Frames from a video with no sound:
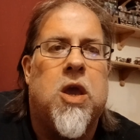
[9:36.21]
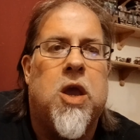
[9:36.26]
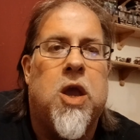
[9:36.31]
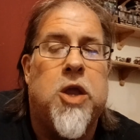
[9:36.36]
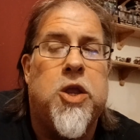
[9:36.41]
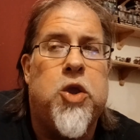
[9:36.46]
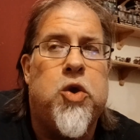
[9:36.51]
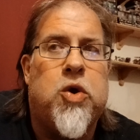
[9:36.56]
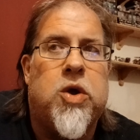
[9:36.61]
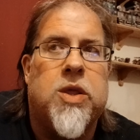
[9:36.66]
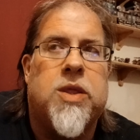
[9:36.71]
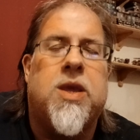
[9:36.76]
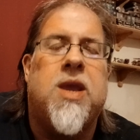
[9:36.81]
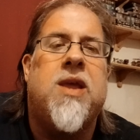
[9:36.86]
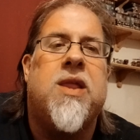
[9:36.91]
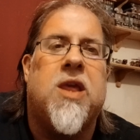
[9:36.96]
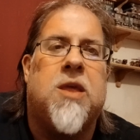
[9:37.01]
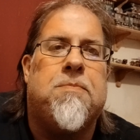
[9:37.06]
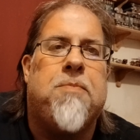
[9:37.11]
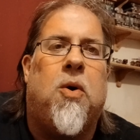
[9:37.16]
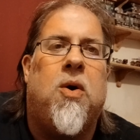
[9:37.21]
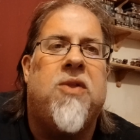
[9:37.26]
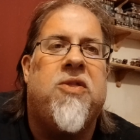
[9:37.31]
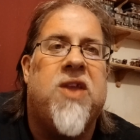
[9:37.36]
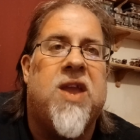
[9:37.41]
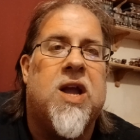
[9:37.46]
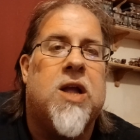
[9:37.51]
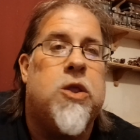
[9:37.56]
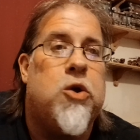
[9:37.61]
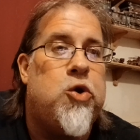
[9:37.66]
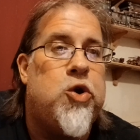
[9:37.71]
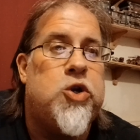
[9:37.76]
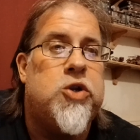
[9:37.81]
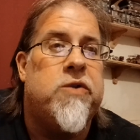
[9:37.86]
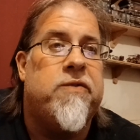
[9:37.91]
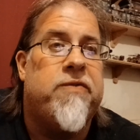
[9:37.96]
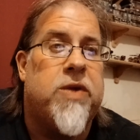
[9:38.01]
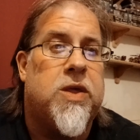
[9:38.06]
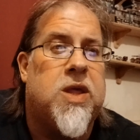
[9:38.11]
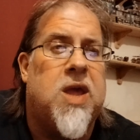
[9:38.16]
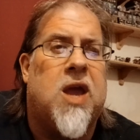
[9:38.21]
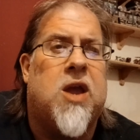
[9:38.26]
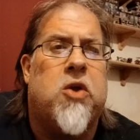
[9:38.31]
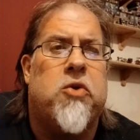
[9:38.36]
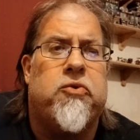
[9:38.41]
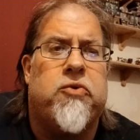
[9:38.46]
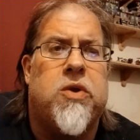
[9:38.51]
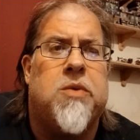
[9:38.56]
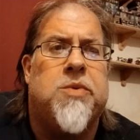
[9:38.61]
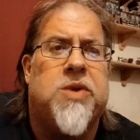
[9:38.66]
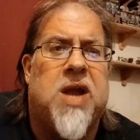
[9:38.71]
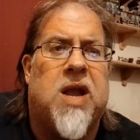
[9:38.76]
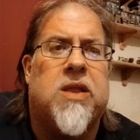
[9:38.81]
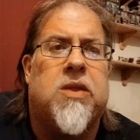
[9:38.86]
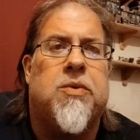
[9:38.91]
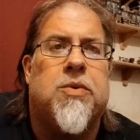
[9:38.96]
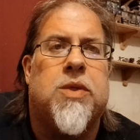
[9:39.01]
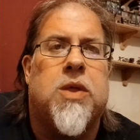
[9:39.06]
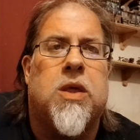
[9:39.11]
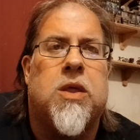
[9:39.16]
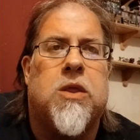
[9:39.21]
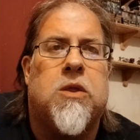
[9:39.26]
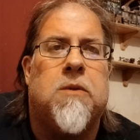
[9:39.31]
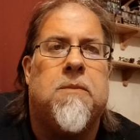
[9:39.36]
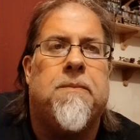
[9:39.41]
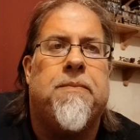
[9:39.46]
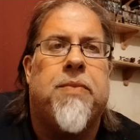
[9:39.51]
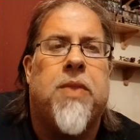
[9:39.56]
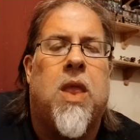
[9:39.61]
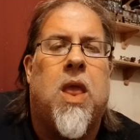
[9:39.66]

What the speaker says: and you could see this by the inclusion of the secondary objective system.